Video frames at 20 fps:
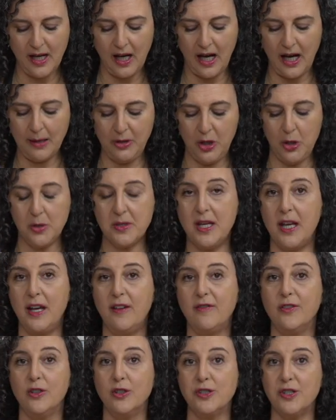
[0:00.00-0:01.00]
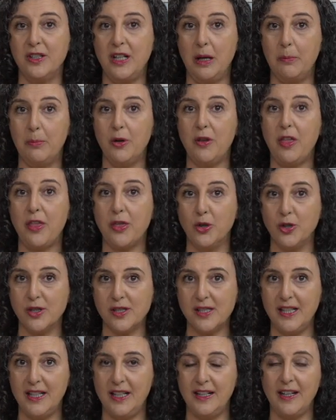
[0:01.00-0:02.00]
I'm using version number
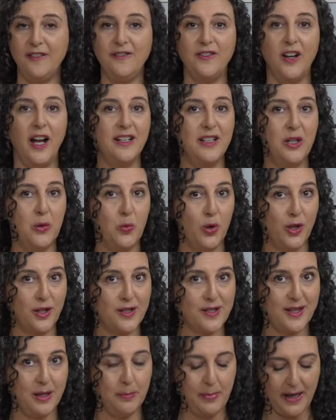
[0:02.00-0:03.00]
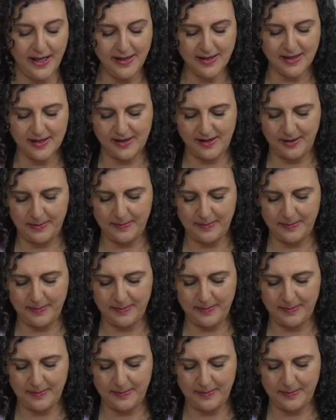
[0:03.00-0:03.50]
13. I find it works the best.